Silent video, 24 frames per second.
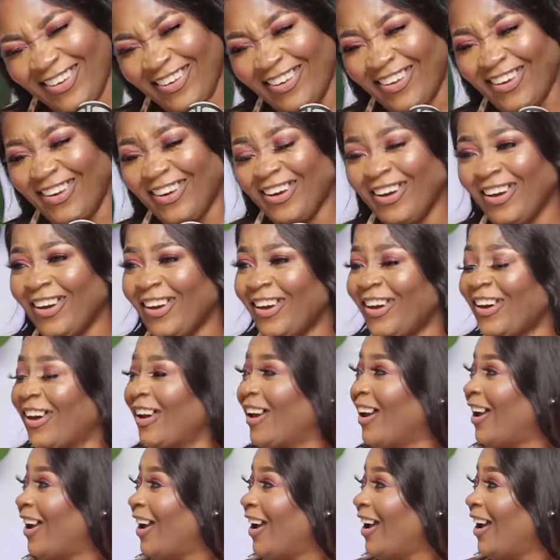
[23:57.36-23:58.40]

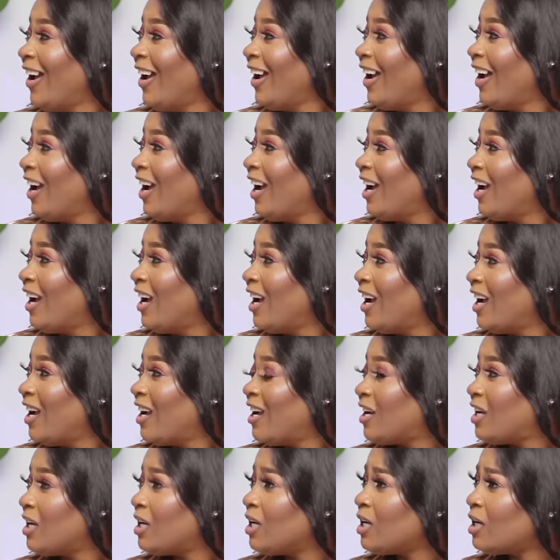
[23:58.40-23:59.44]

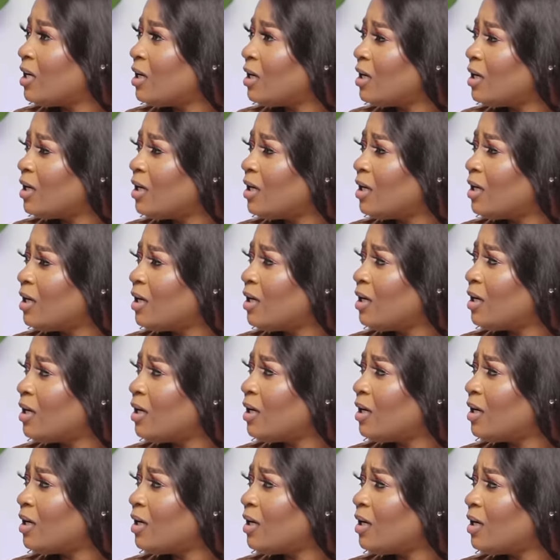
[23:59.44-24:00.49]

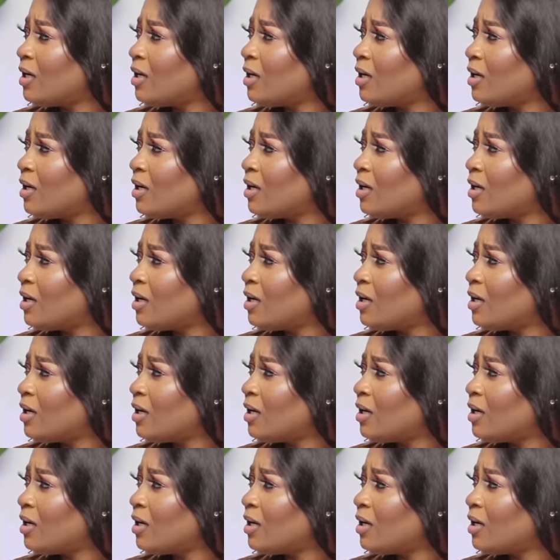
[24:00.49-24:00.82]
[no speech]